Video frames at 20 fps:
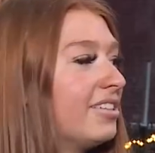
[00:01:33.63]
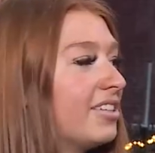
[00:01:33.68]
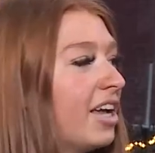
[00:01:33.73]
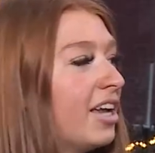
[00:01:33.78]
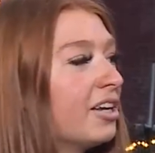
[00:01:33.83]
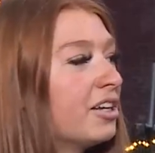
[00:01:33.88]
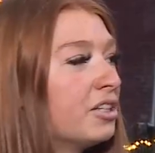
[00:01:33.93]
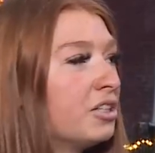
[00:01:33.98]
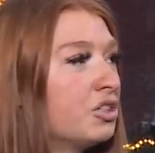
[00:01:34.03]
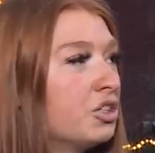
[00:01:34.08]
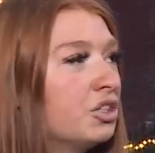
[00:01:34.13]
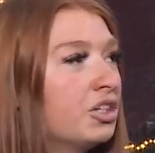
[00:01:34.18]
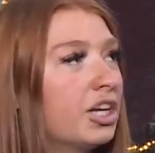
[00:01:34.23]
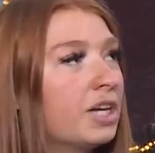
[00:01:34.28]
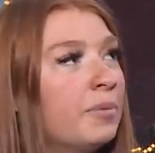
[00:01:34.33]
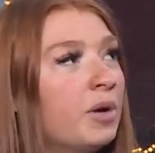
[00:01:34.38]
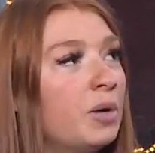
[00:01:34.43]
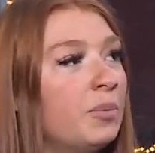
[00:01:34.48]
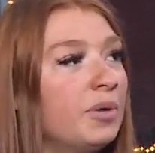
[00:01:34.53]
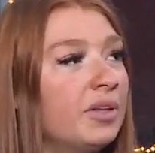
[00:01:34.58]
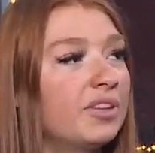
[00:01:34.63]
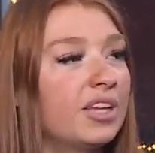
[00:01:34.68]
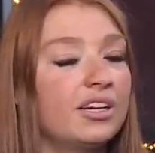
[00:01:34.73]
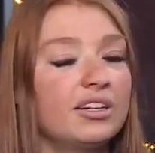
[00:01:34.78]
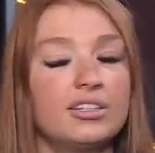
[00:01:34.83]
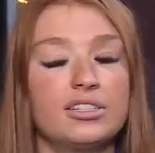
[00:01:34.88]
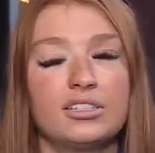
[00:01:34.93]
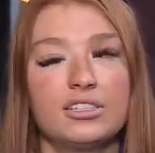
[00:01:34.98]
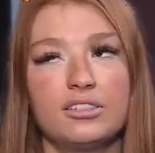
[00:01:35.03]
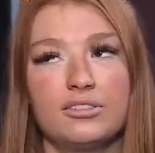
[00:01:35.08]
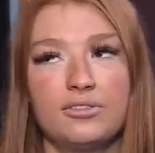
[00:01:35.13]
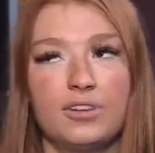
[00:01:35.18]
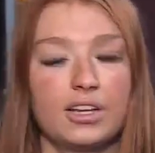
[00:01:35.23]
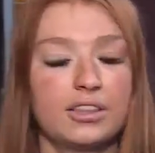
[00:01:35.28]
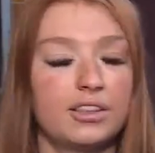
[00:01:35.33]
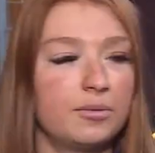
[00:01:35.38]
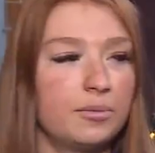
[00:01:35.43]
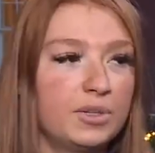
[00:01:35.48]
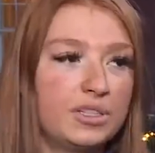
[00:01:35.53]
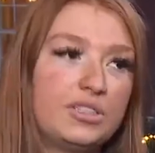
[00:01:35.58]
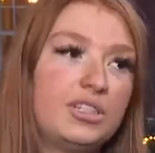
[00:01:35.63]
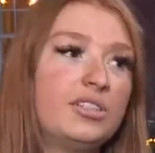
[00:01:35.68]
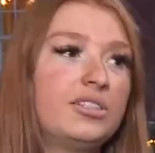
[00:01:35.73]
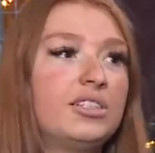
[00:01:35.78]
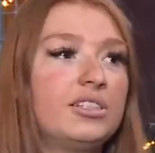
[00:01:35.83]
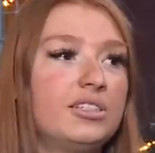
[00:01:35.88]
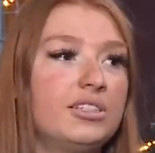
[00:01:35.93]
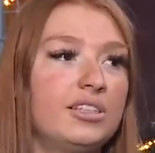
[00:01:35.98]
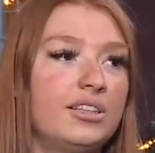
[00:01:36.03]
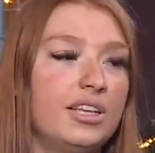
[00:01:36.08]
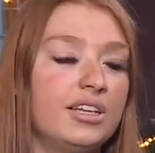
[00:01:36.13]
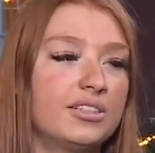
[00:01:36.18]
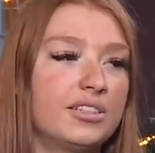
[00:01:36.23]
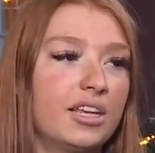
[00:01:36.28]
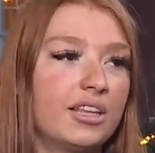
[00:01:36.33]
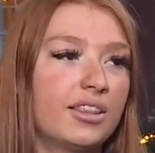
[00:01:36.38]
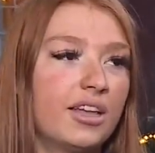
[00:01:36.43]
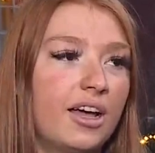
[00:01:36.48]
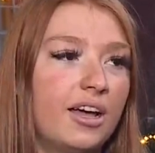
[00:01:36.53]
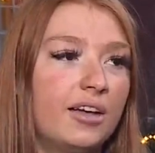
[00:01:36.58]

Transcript: It's kind of concerning. I'm hoping that it doesn't affect the businesses and things like